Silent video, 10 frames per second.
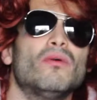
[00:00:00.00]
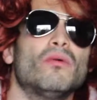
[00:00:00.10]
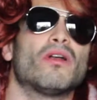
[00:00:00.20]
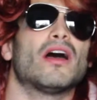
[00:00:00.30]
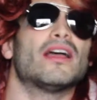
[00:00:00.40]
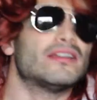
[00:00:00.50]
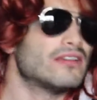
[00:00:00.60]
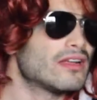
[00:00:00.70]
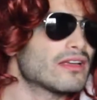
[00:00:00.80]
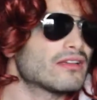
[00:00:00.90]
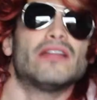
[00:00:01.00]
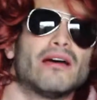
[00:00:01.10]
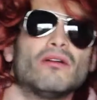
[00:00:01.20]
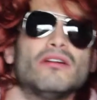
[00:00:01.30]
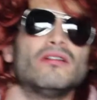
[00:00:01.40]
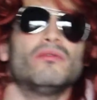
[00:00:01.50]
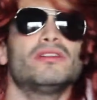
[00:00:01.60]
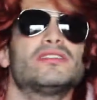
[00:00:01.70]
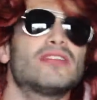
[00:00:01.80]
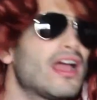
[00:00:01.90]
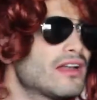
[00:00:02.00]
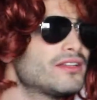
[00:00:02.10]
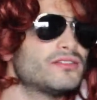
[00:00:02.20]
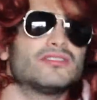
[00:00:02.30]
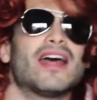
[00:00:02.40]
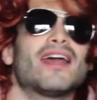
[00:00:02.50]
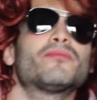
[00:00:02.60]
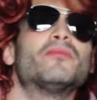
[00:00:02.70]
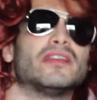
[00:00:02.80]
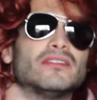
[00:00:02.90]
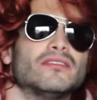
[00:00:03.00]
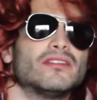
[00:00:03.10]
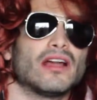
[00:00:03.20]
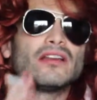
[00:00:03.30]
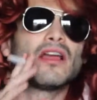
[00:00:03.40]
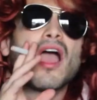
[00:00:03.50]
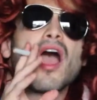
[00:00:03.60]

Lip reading: Right, darling. Now, what exactly does that mean, darling?